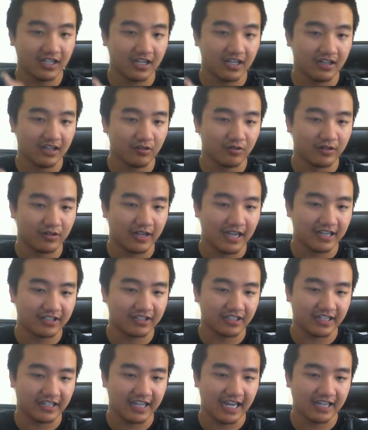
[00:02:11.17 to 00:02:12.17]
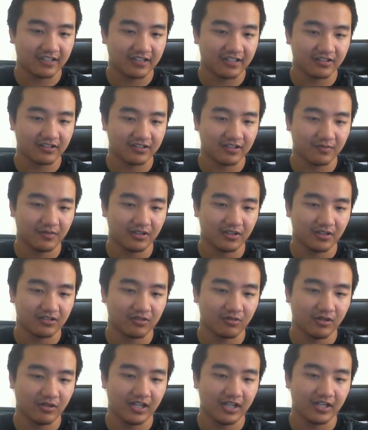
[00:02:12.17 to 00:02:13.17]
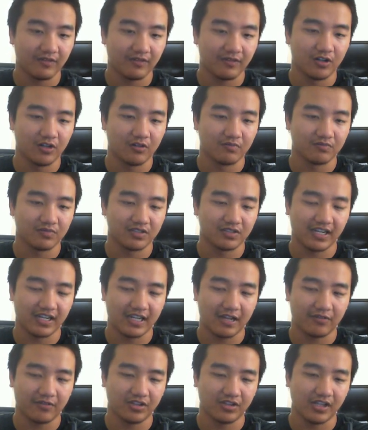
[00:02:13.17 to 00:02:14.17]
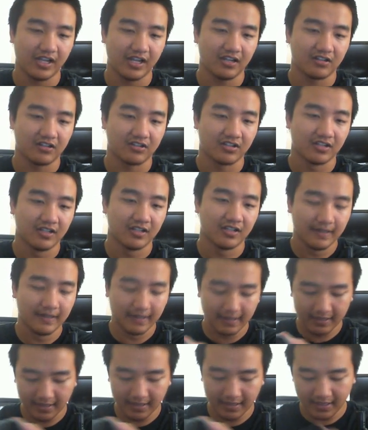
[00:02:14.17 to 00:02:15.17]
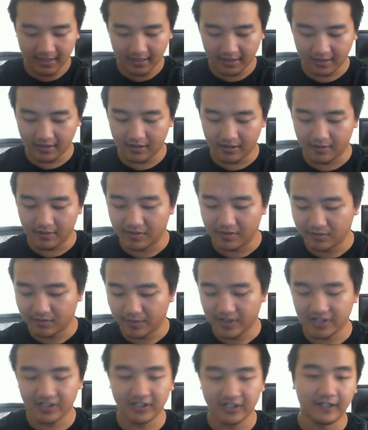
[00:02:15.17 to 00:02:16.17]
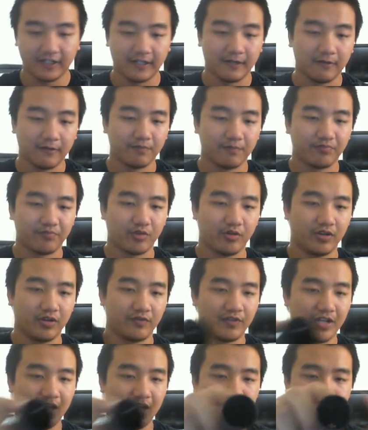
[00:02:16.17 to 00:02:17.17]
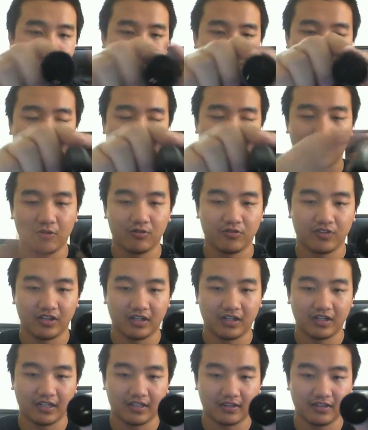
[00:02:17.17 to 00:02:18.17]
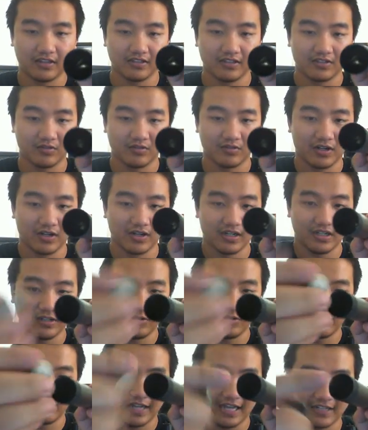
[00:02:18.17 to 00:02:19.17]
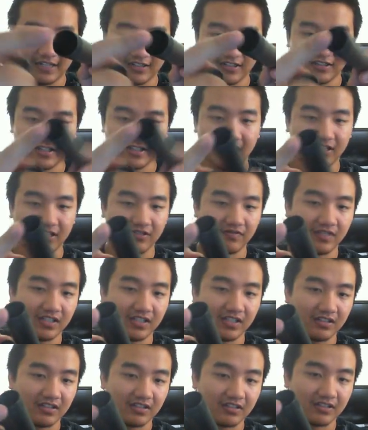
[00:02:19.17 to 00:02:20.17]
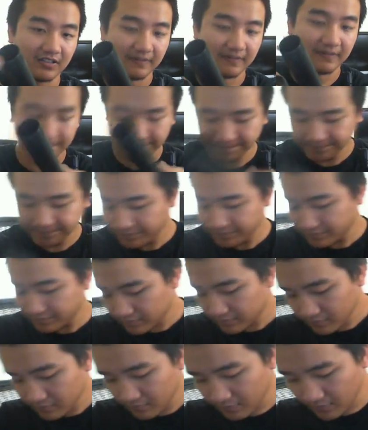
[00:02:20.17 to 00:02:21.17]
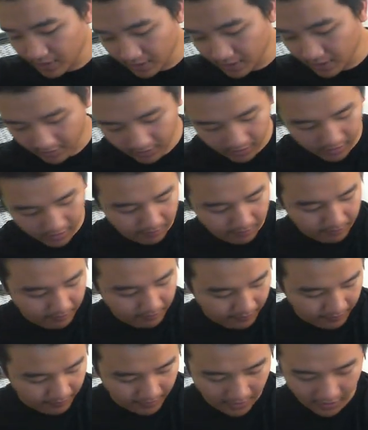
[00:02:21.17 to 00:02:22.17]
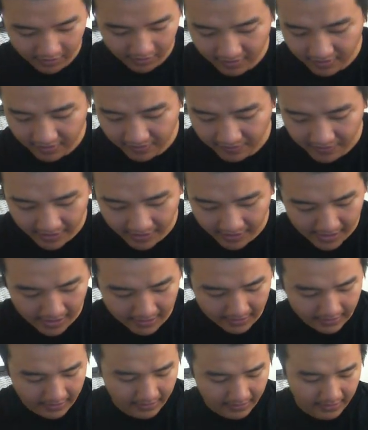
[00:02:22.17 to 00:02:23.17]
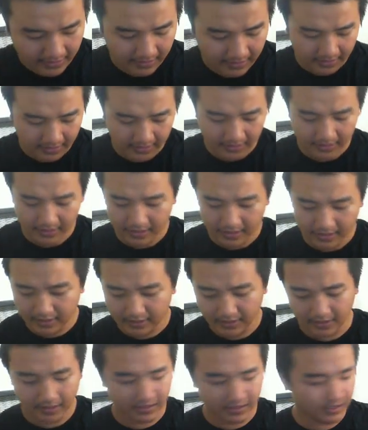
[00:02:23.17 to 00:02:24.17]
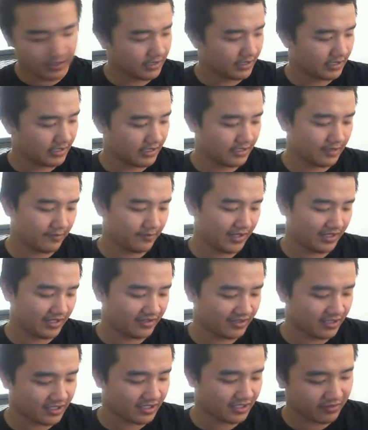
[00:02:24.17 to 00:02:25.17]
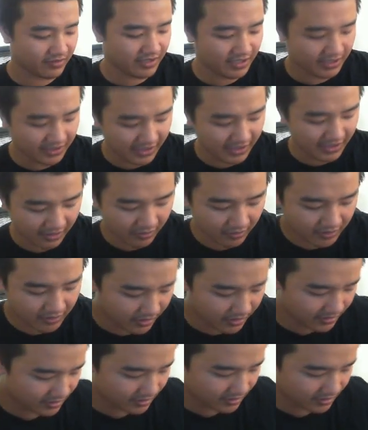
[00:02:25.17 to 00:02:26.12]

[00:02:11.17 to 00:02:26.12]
out, it will actually catch on some of these thread if you don't take out the edge, especially if you have a barrel thing like this where it'll catch up the edge of these things. Other than that, the accessories that goes on the